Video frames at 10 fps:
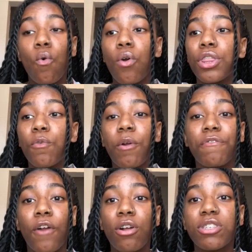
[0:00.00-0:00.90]
or the
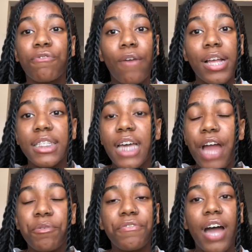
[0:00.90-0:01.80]
Reverse Friends
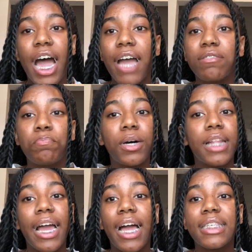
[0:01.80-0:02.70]
Kyrie 5s, but
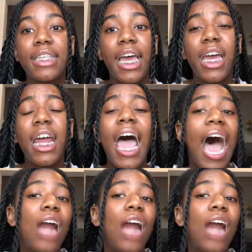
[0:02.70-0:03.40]
like I said,